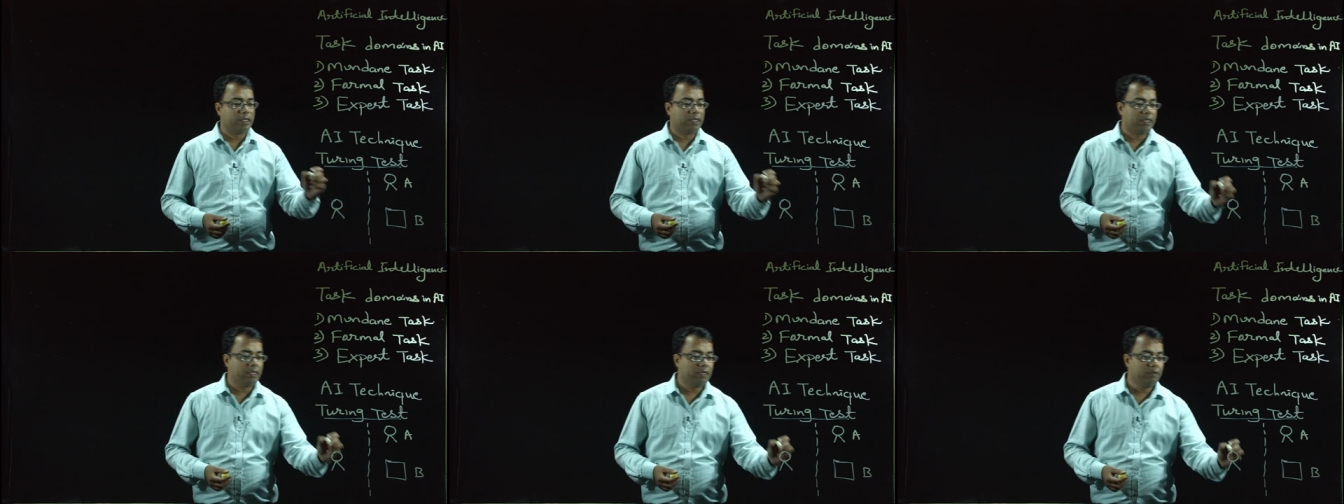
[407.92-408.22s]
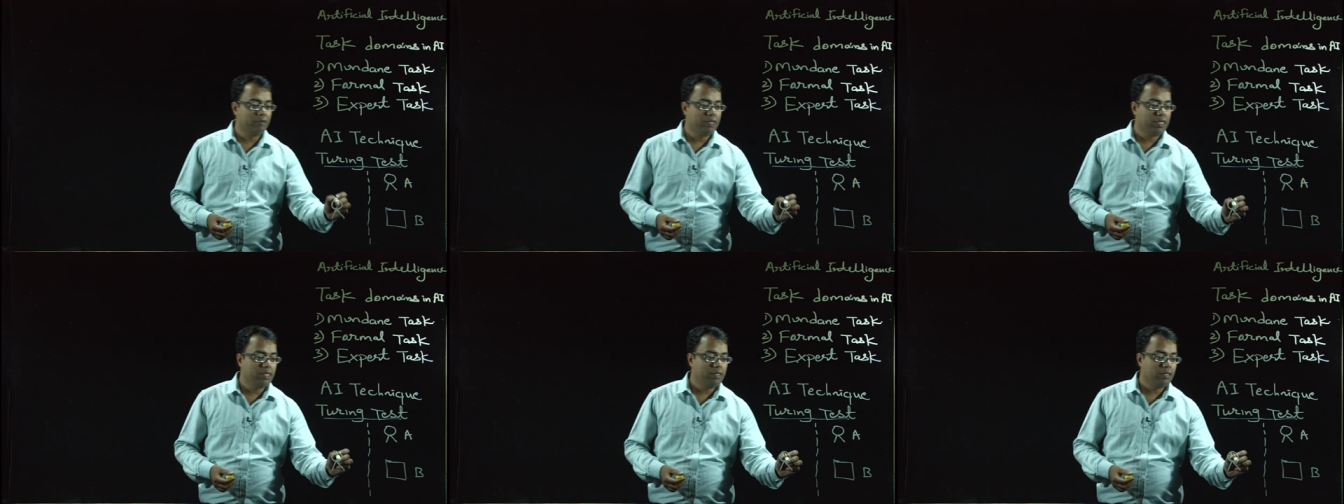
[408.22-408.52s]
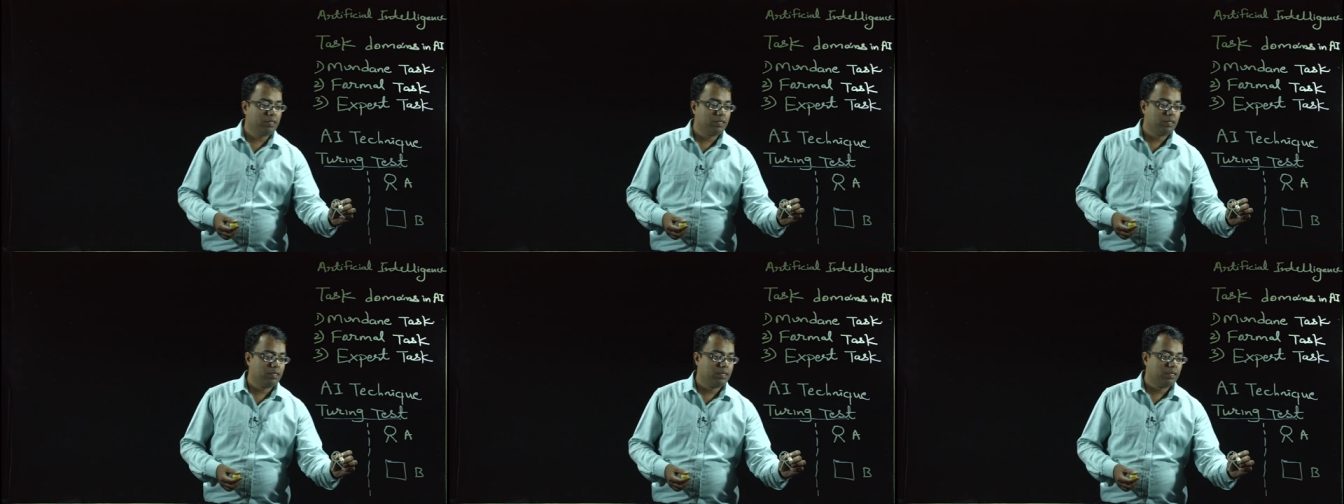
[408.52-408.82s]
he will
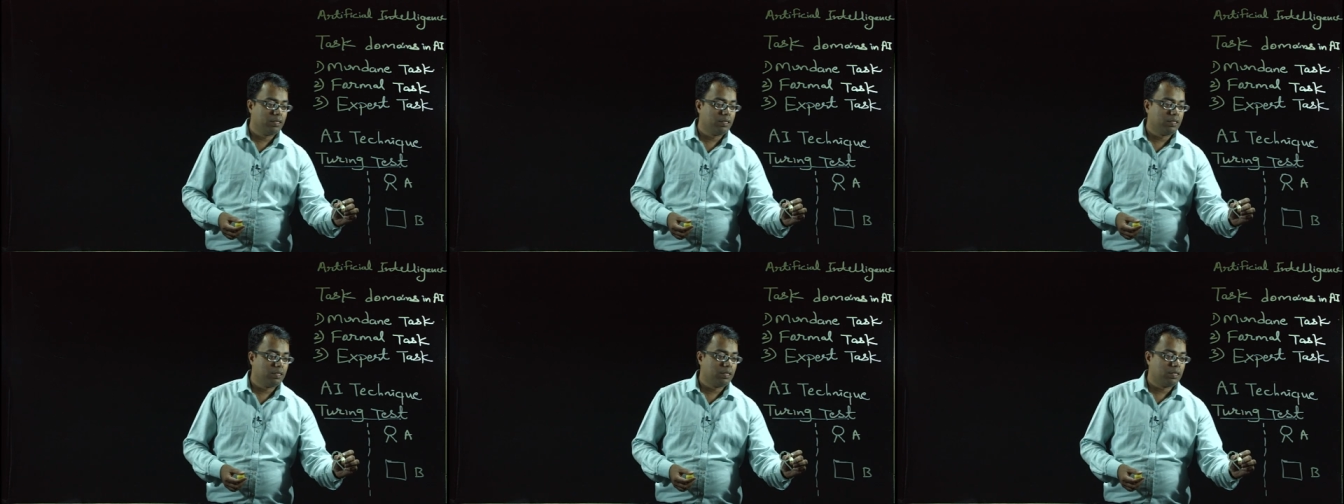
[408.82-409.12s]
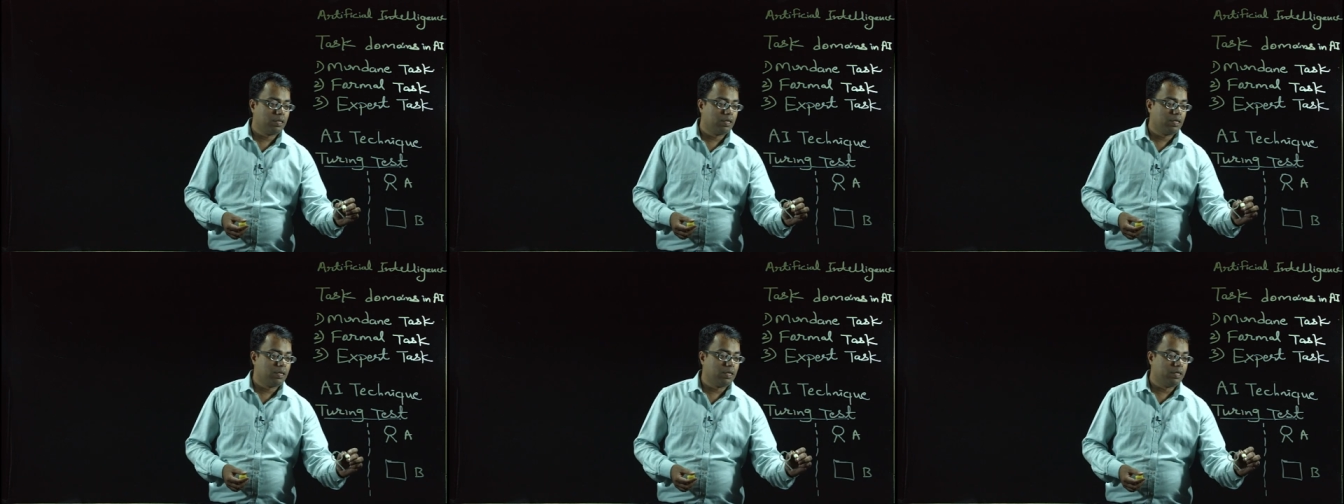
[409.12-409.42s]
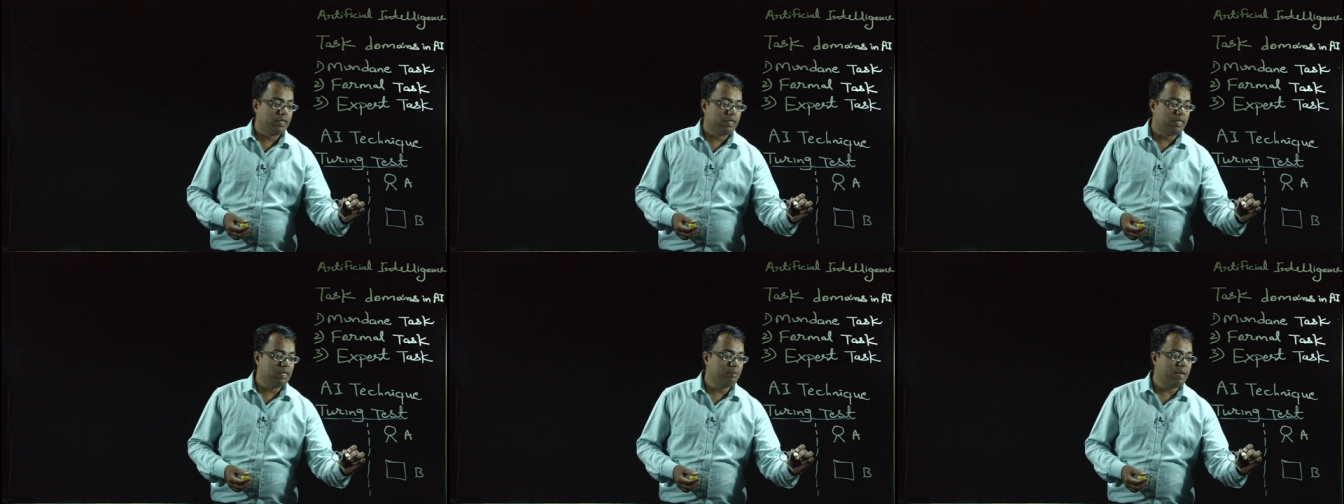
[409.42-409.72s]

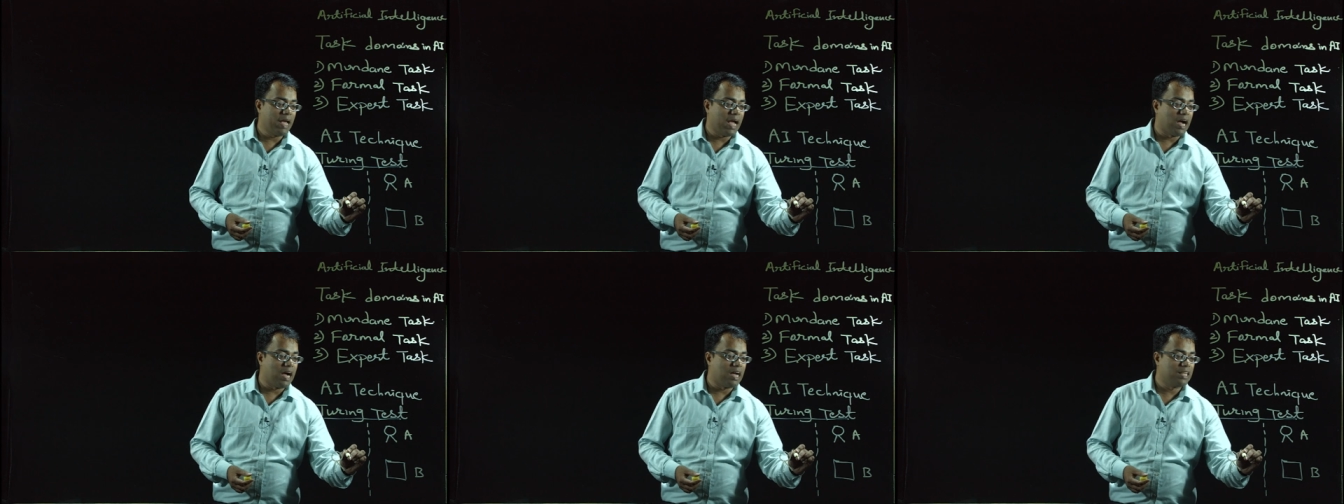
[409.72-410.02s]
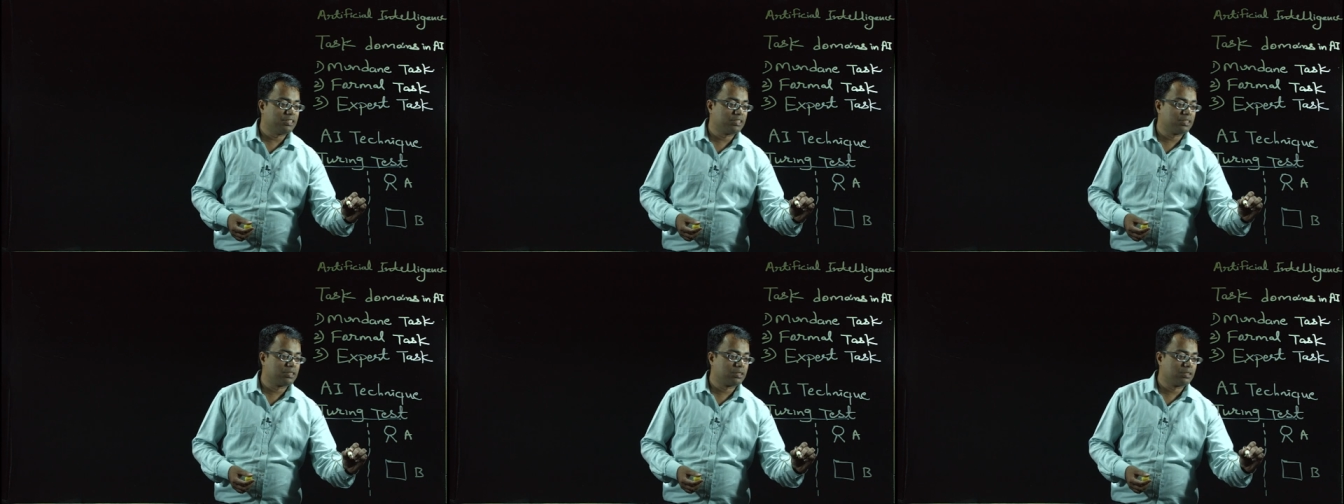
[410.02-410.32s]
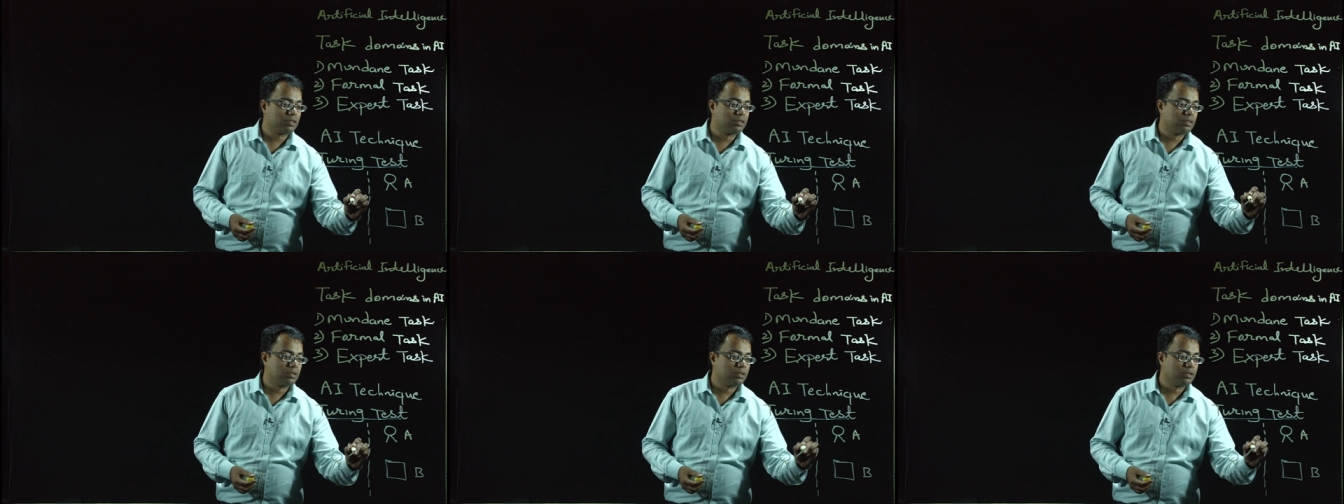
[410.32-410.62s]
he may ask
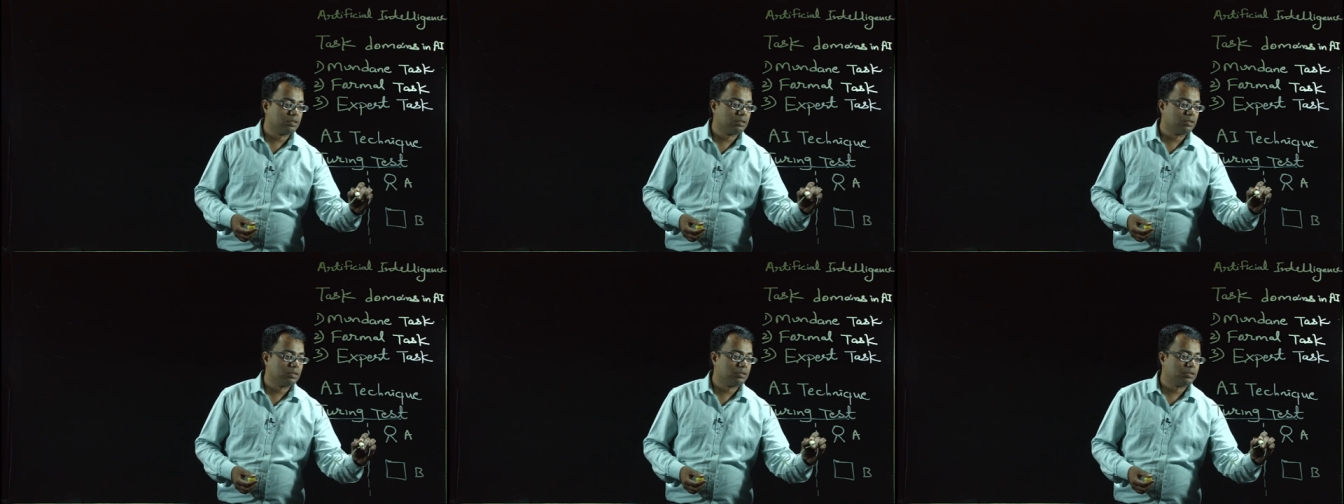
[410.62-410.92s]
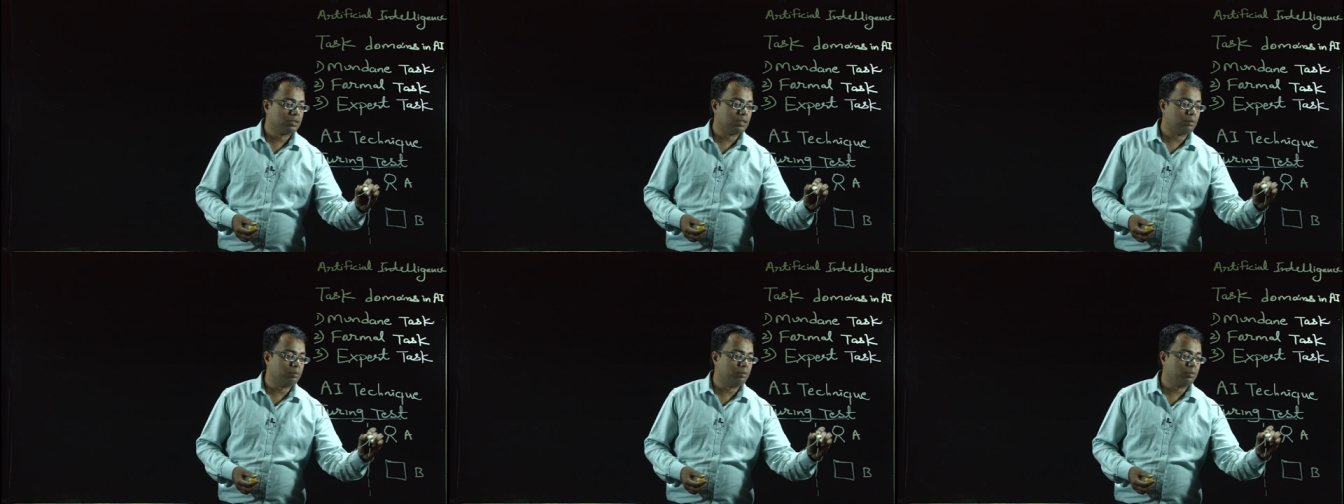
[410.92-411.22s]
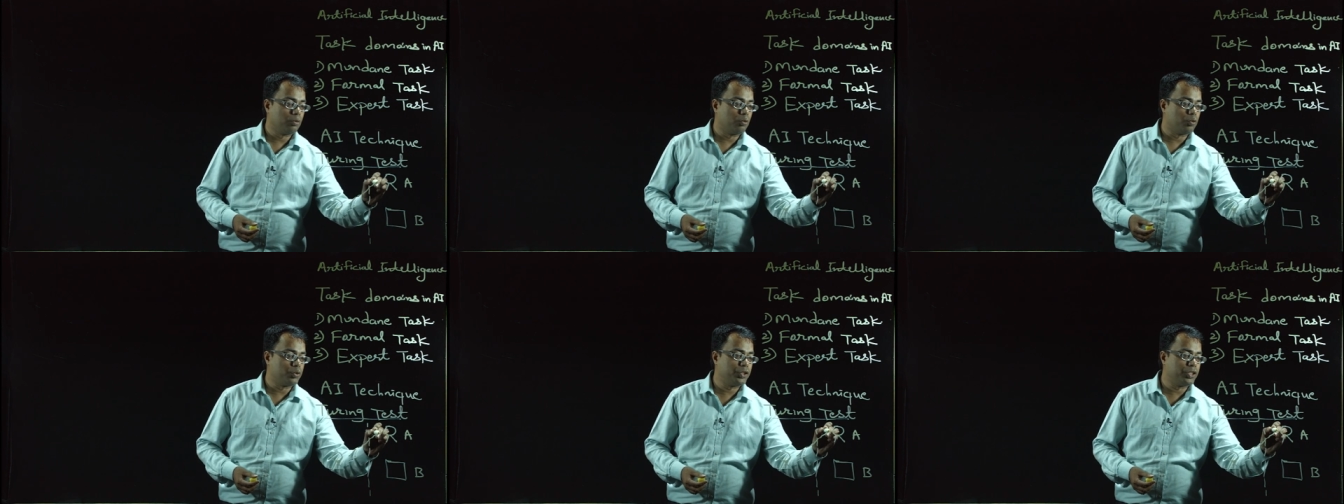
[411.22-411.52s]

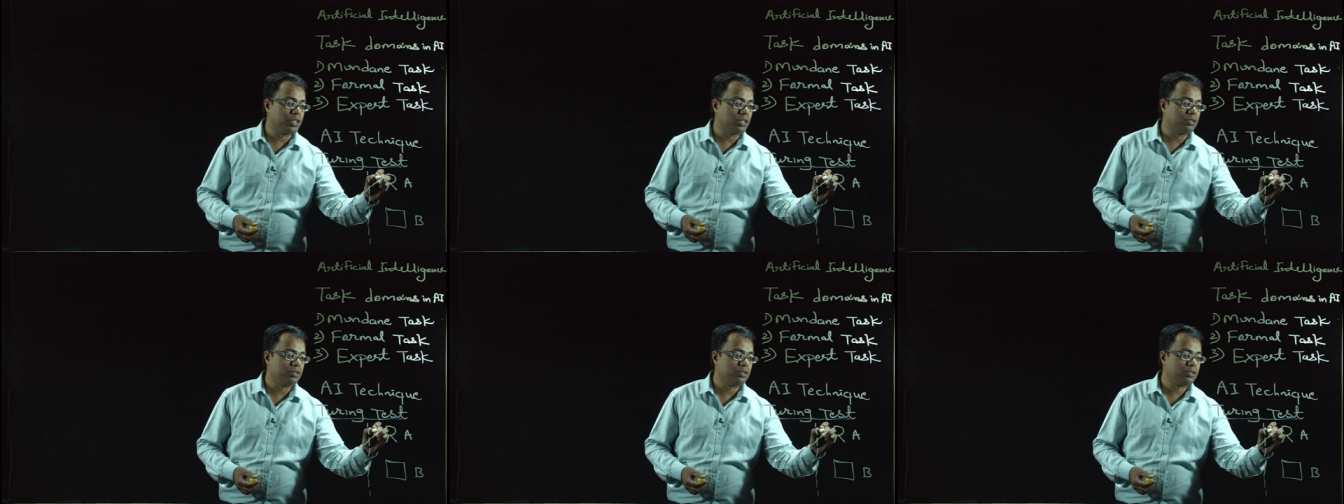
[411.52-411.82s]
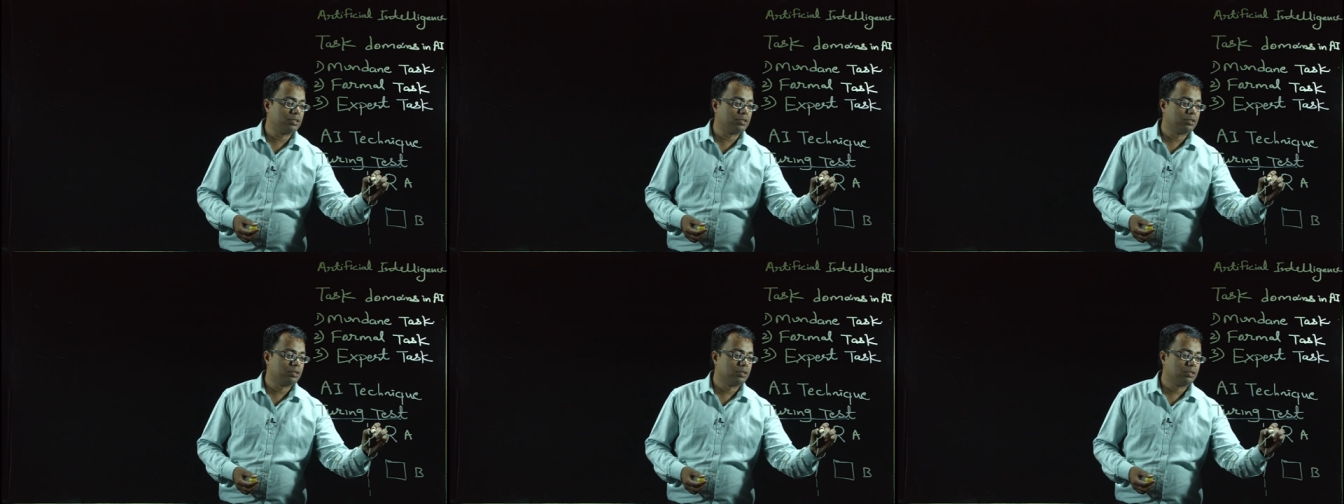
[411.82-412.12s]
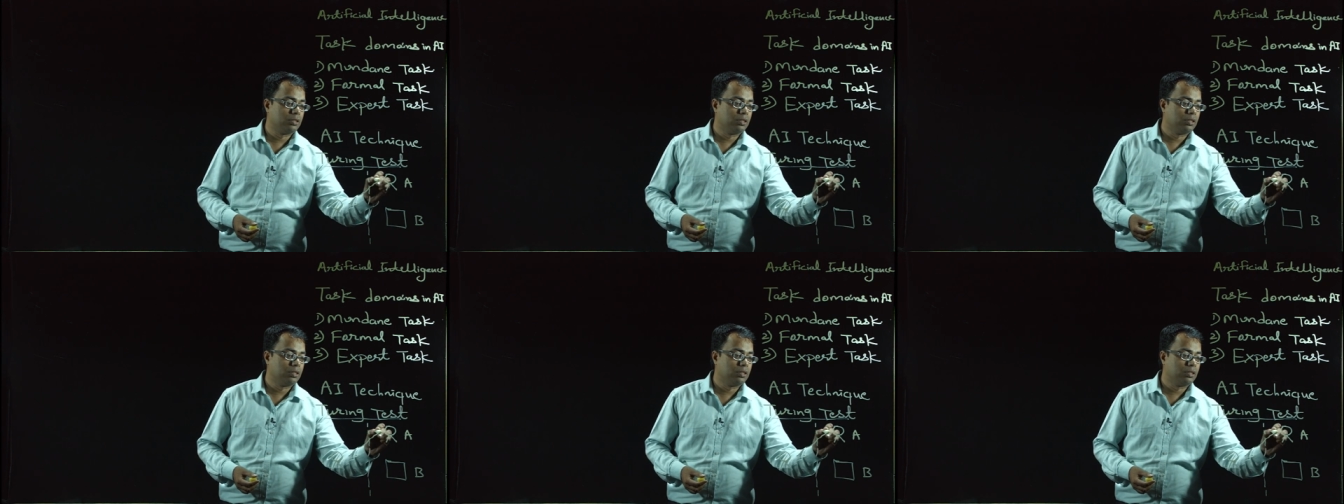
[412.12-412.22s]
some questions